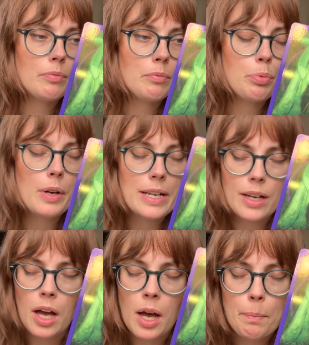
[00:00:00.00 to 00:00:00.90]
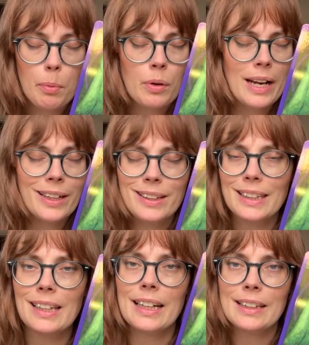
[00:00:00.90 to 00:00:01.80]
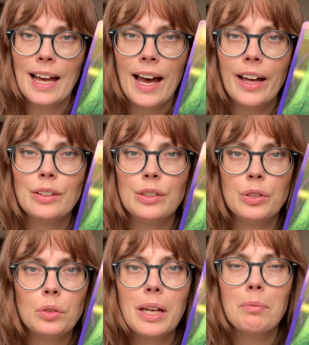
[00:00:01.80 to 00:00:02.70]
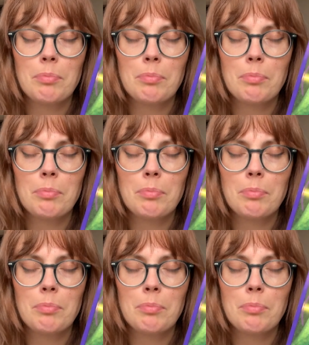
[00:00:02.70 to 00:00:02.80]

breakup or anything like that, you can